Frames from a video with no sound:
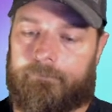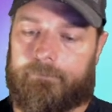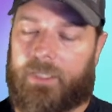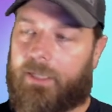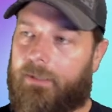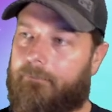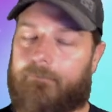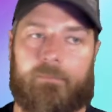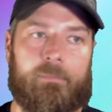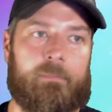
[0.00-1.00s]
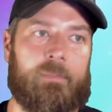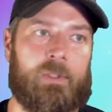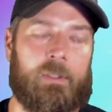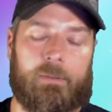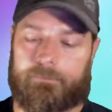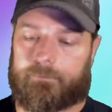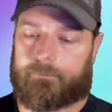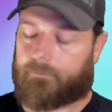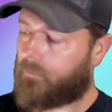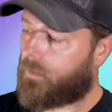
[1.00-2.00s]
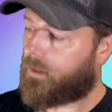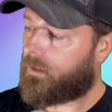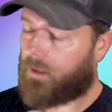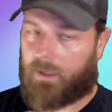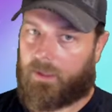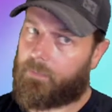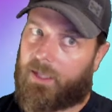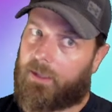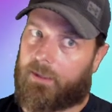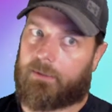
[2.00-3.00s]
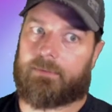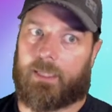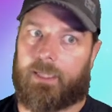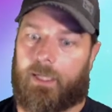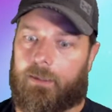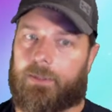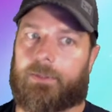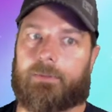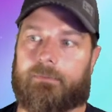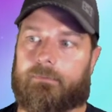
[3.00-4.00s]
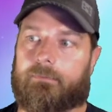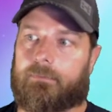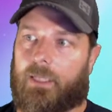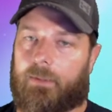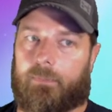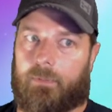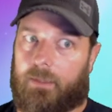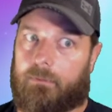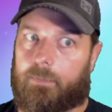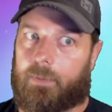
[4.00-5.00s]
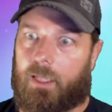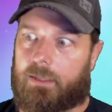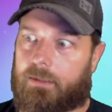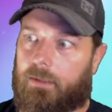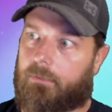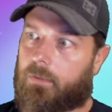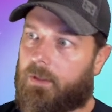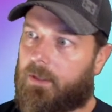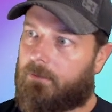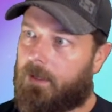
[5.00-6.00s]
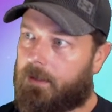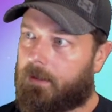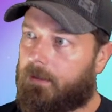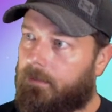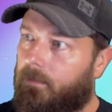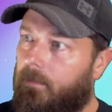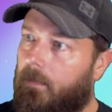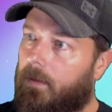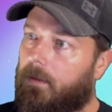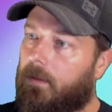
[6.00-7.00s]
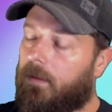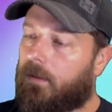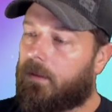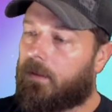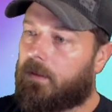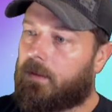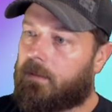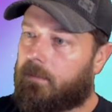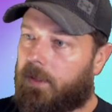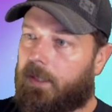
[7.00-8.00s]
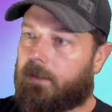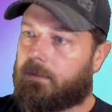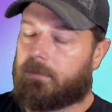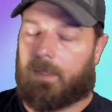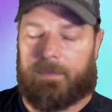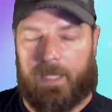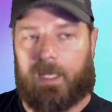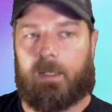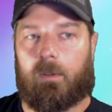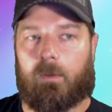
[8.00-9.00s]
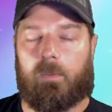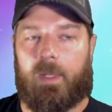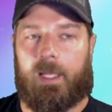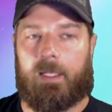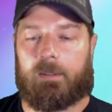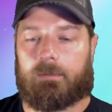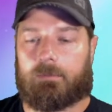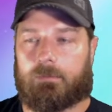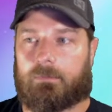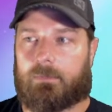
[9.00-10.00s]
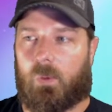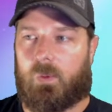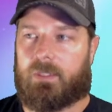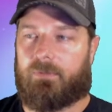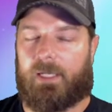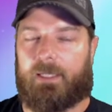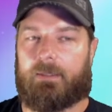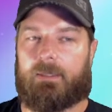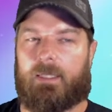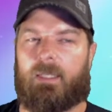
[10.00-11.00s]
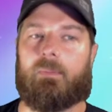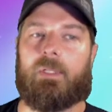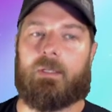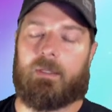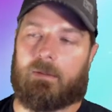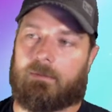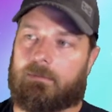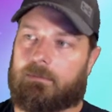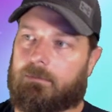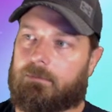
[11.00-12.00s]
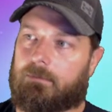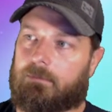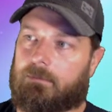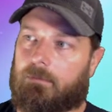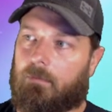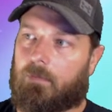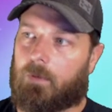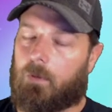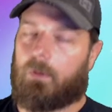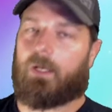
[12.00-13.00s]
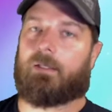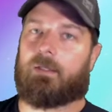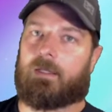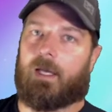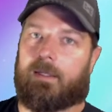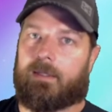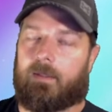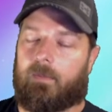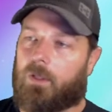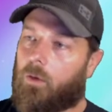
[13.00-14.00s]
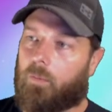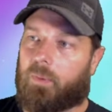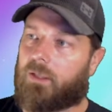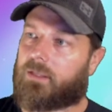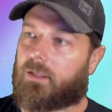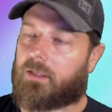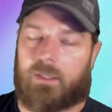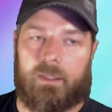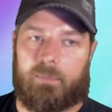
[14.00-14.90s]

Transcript: Okay, so I ain't playing. I got gold. I can level up a lot of stuff 12 right now, but I'm kind of holding back. I want to see if I can get 10 million. Who out there's gotten 10 million? Old Bird Turnslick